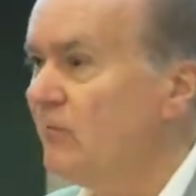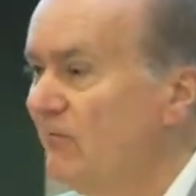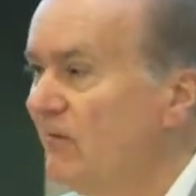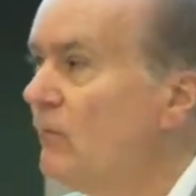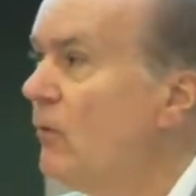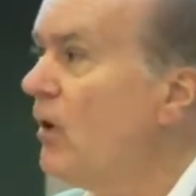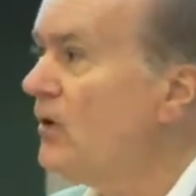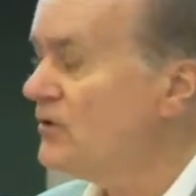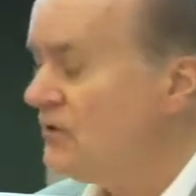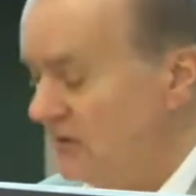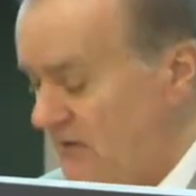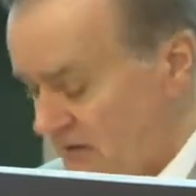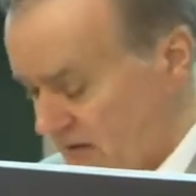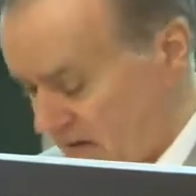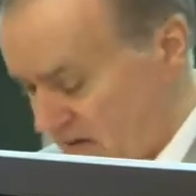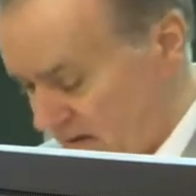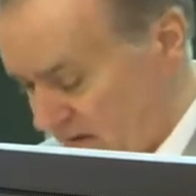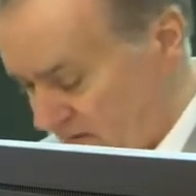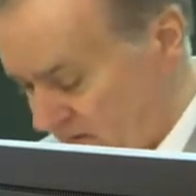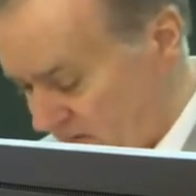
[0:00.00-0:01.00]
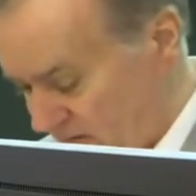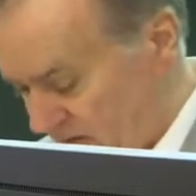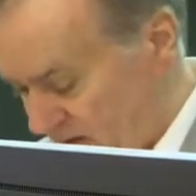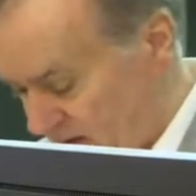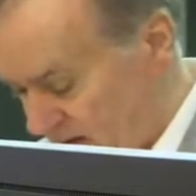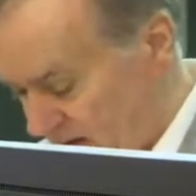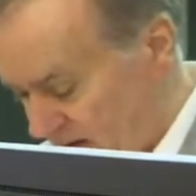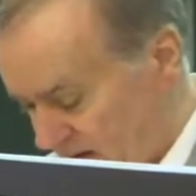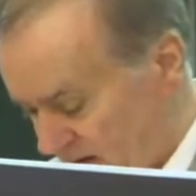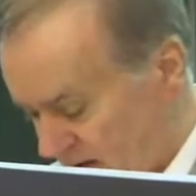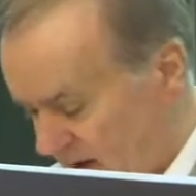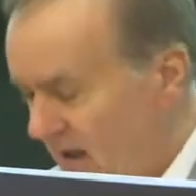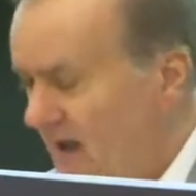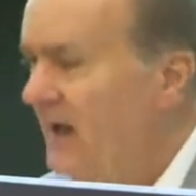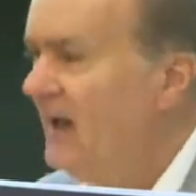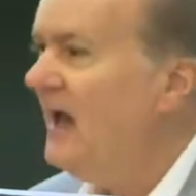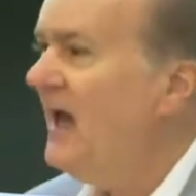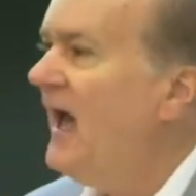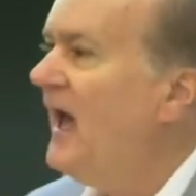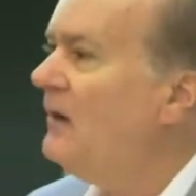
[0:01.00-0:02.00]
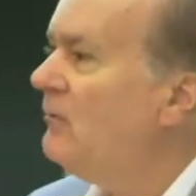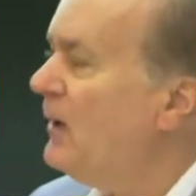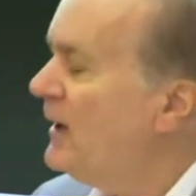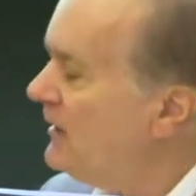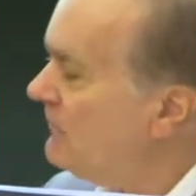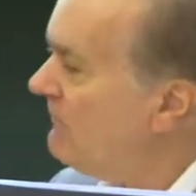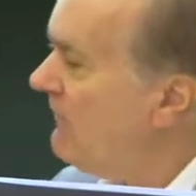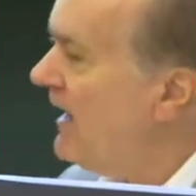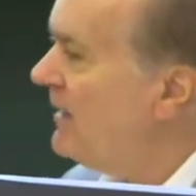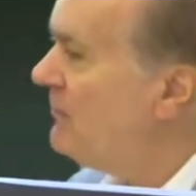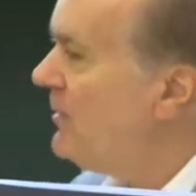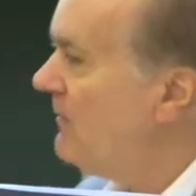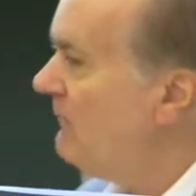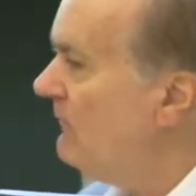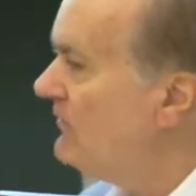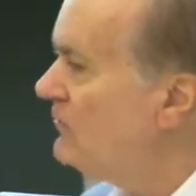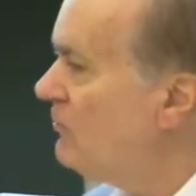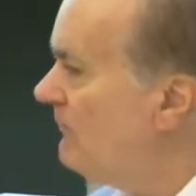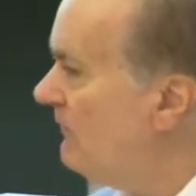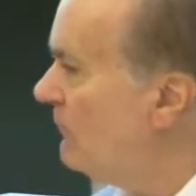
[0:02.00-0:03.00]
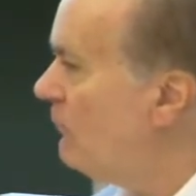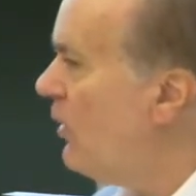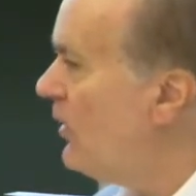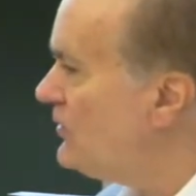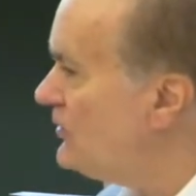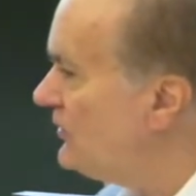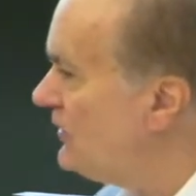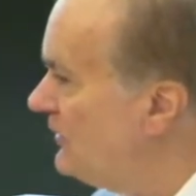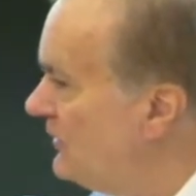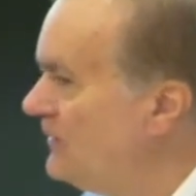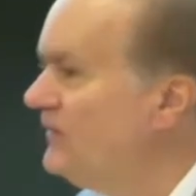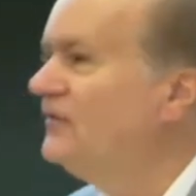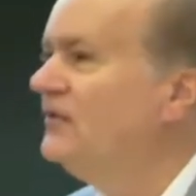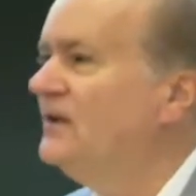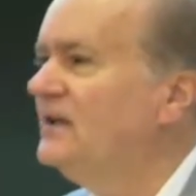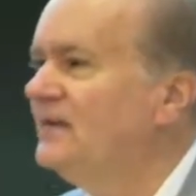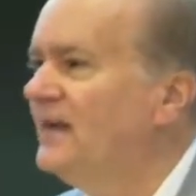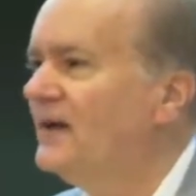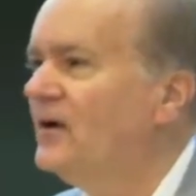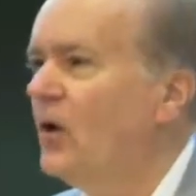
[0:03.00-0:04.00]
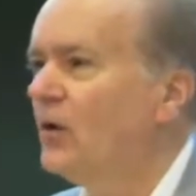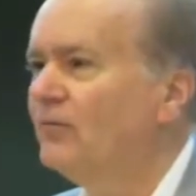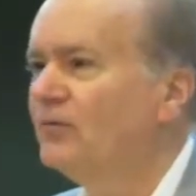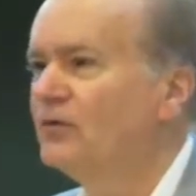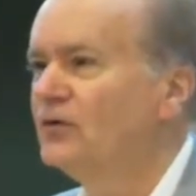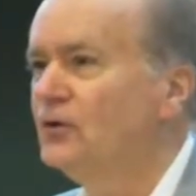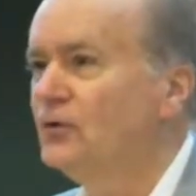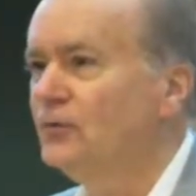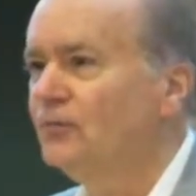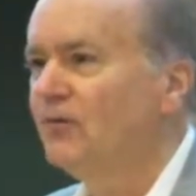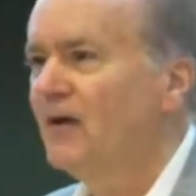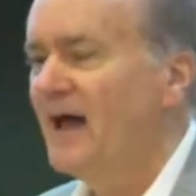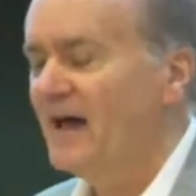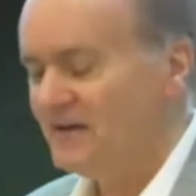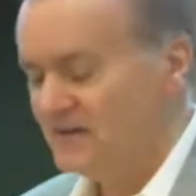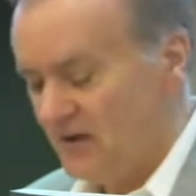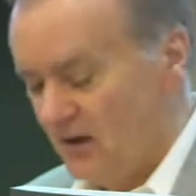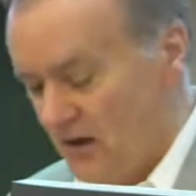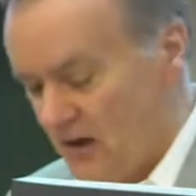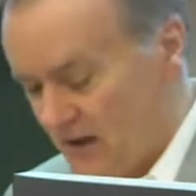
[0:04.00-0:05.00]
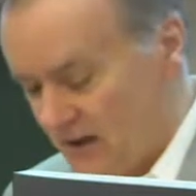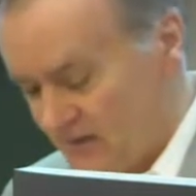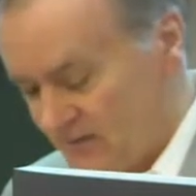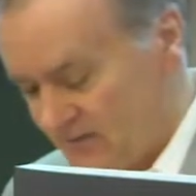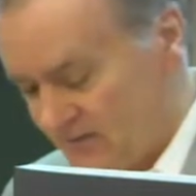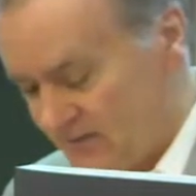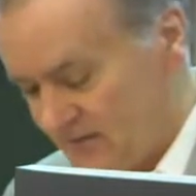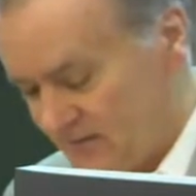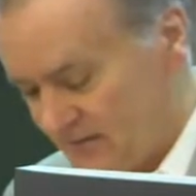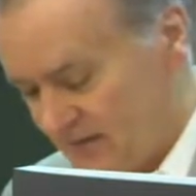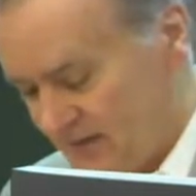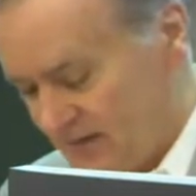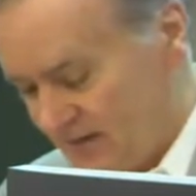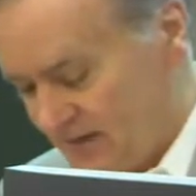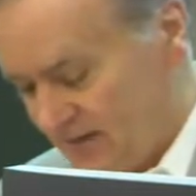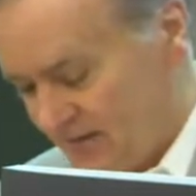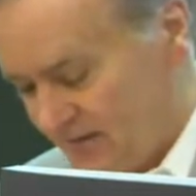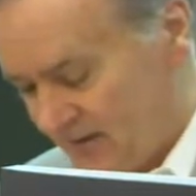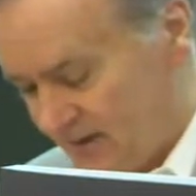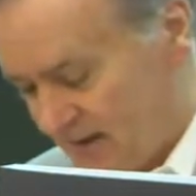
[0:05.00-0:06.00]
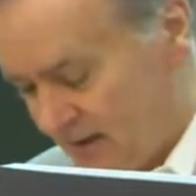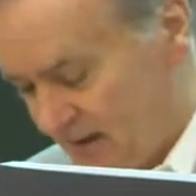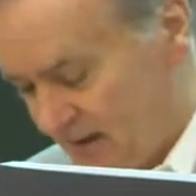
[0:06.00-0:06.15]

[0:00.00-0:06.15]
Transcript: were in Washington, D.C. And when her grandparents were in Washington, D.C., they got 2 flat tires on their